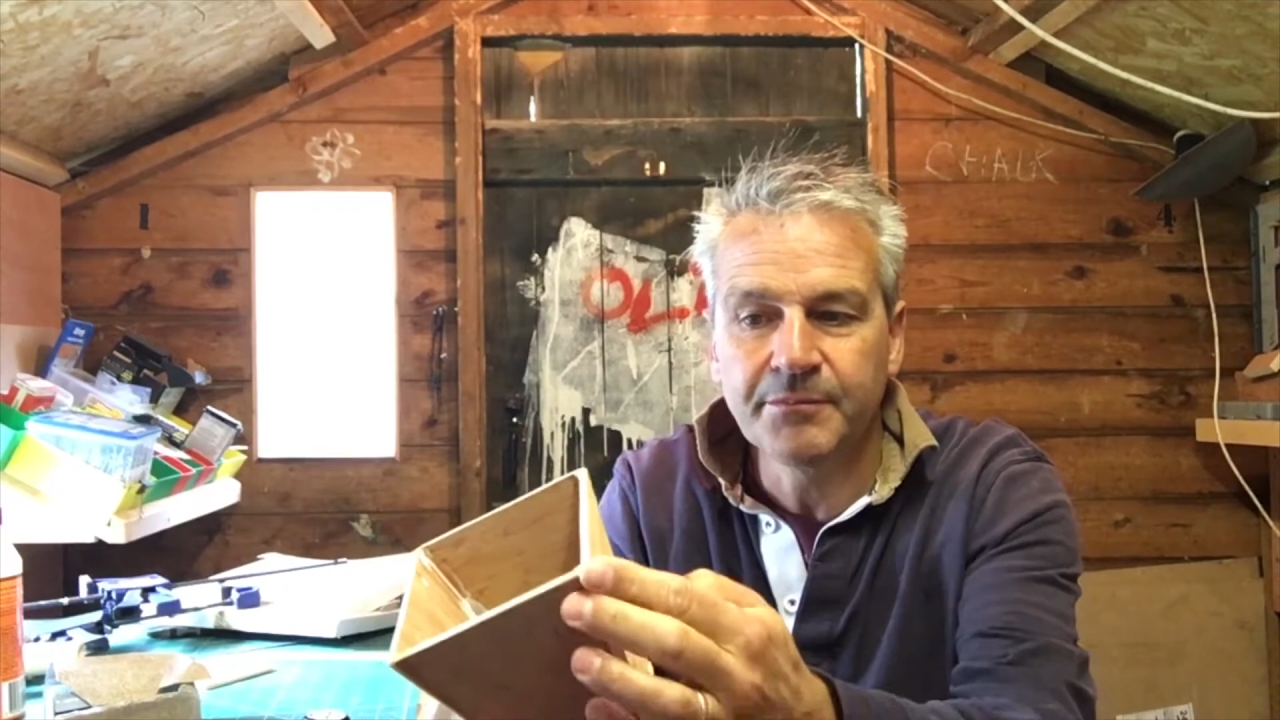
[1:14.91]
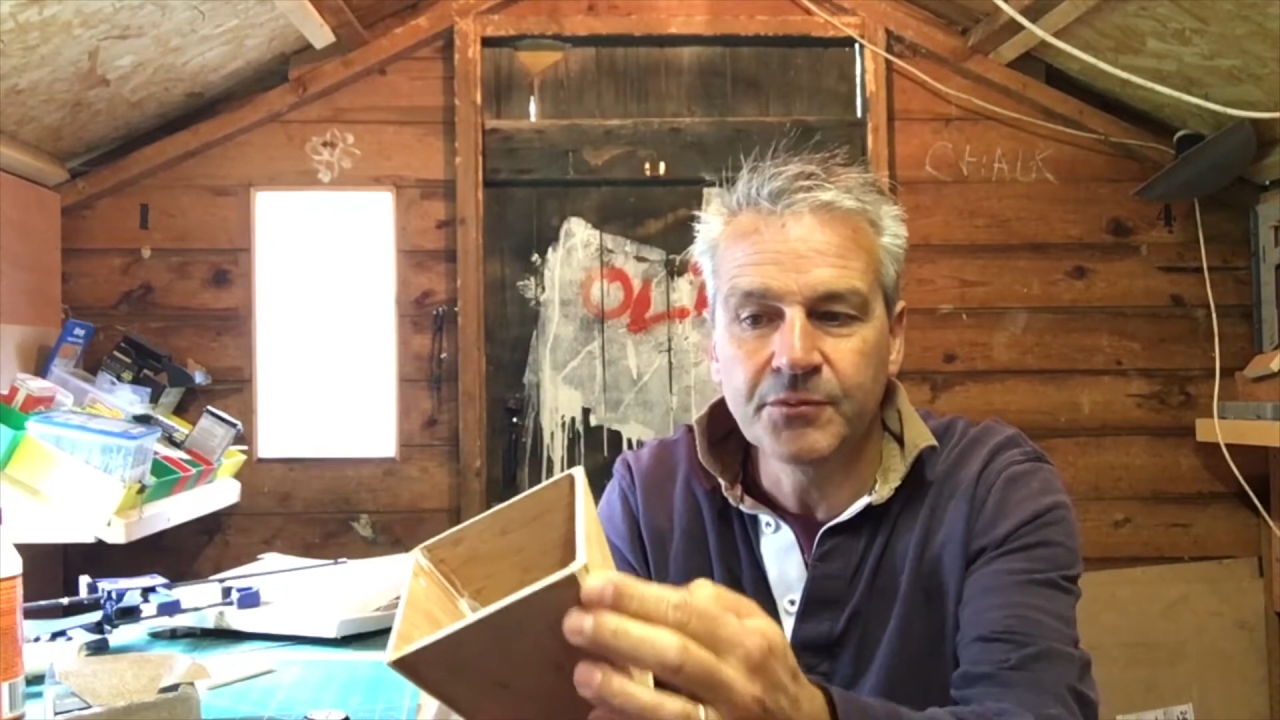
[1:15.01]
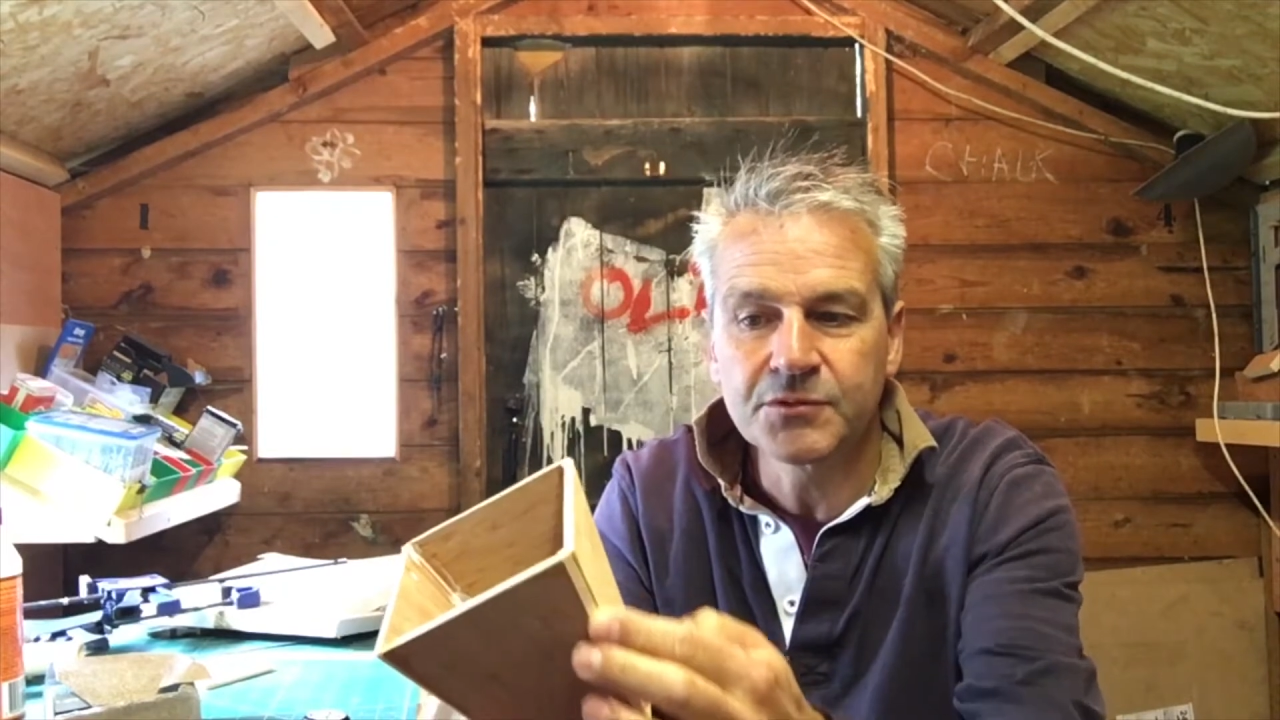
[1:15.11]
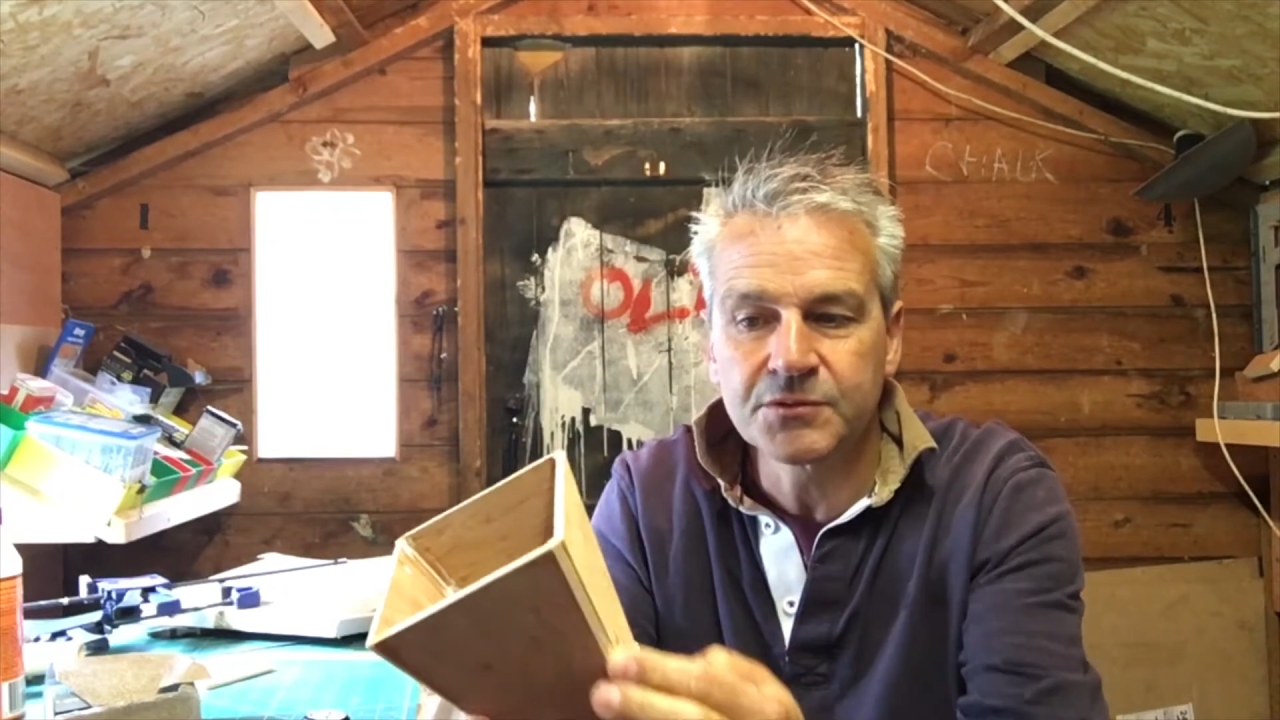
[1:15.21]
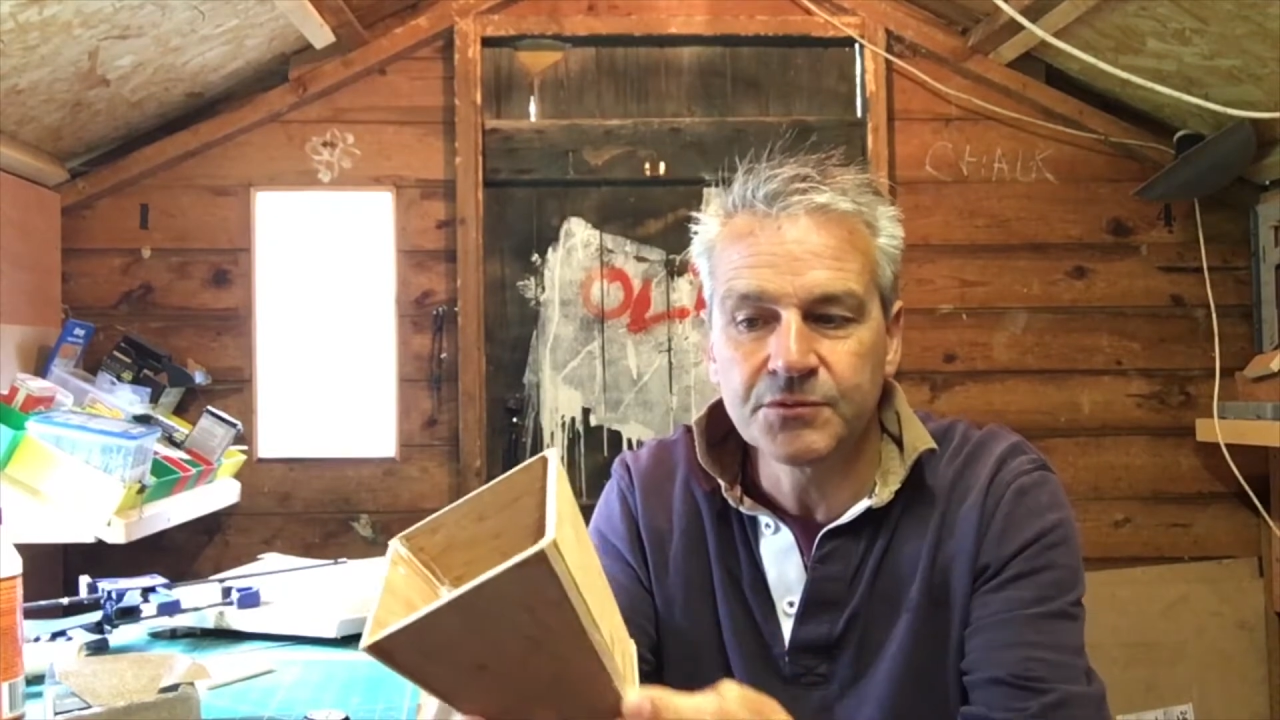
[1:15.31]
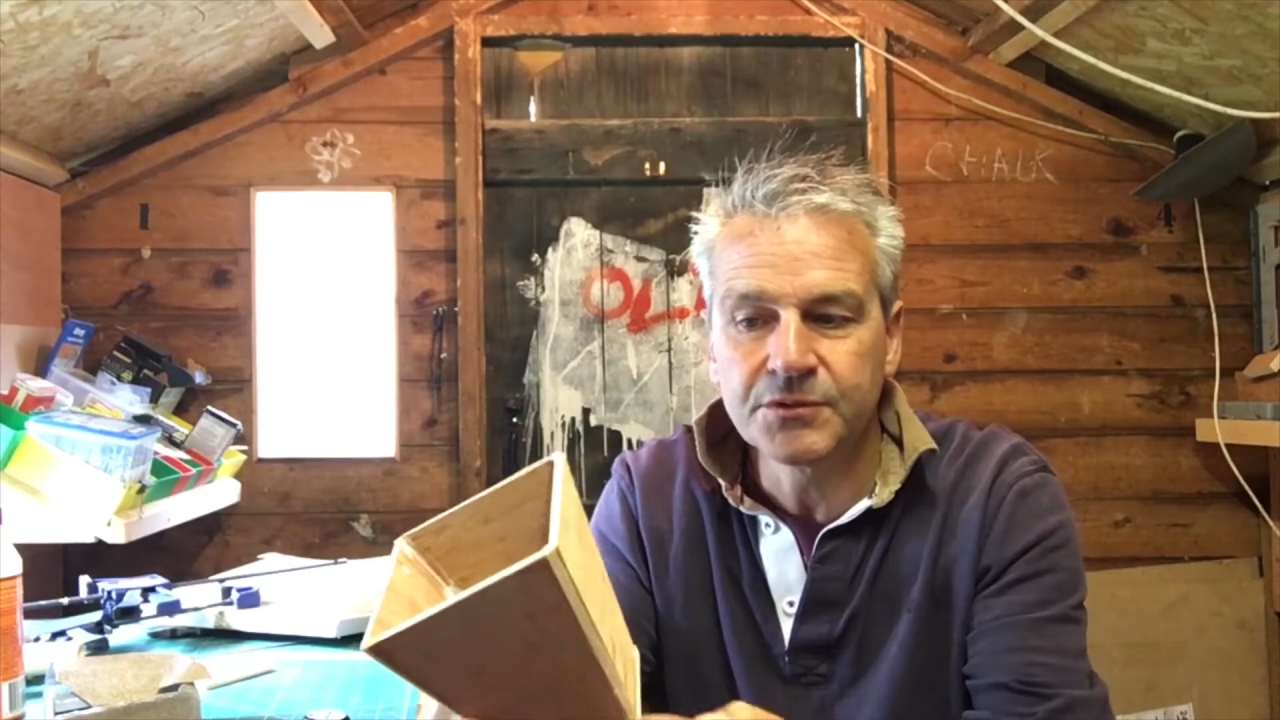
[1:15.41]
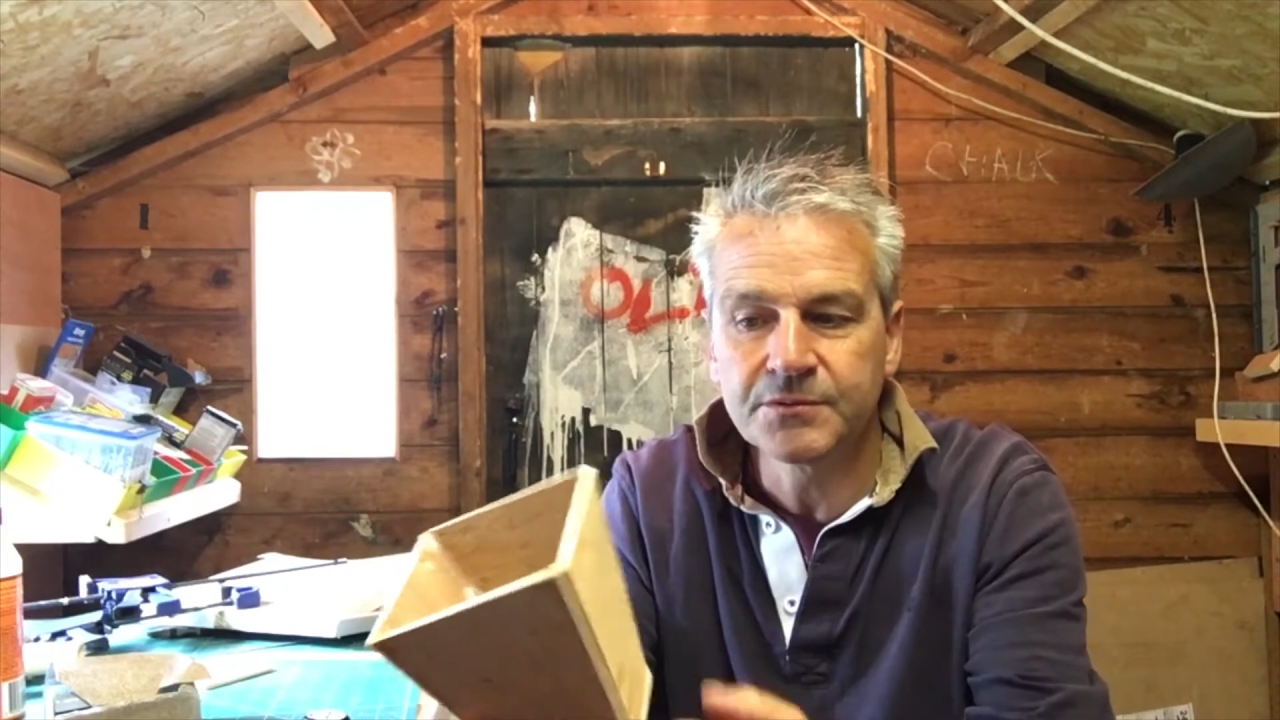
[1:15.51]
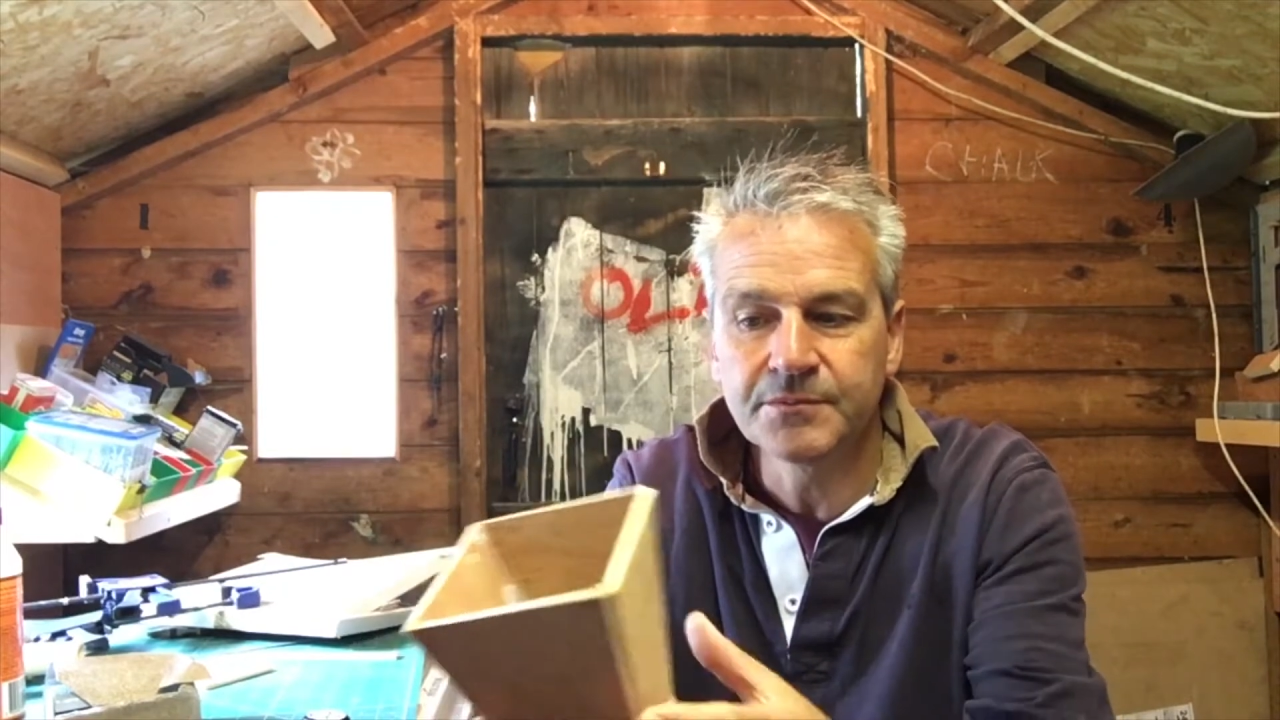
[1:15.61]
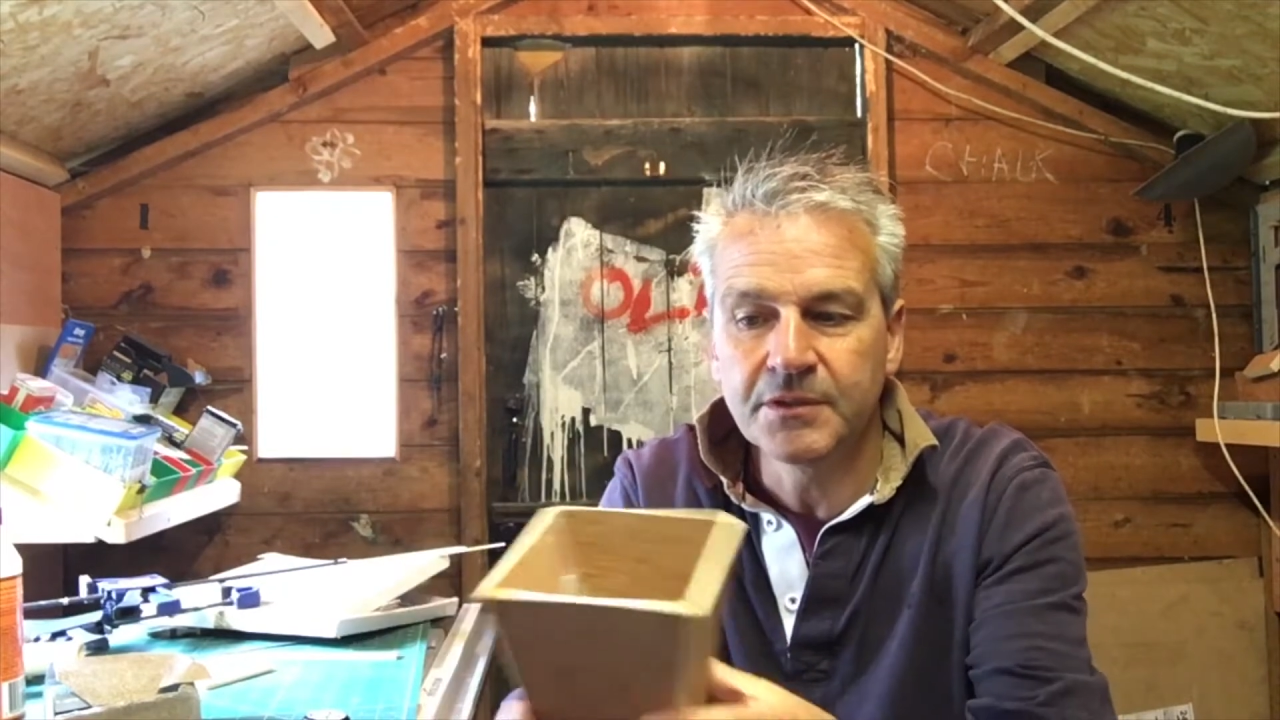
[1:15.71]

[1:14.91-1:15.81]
balsa wood